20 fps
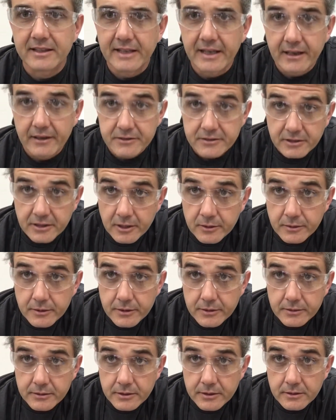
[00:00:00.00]
nails are going
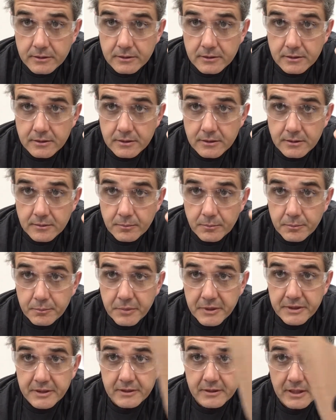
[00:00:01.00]
through,
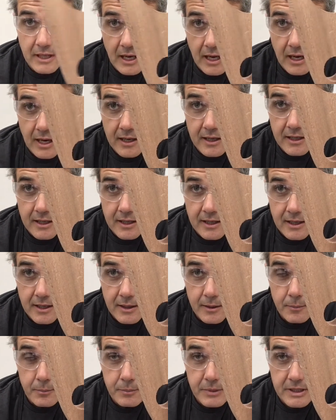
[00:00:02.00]
but they're not,
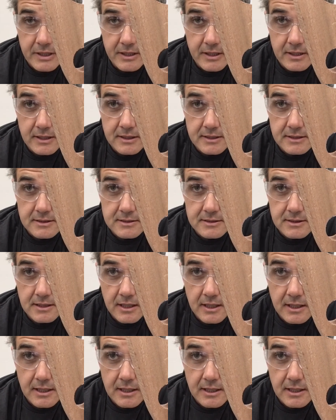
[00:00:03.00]
because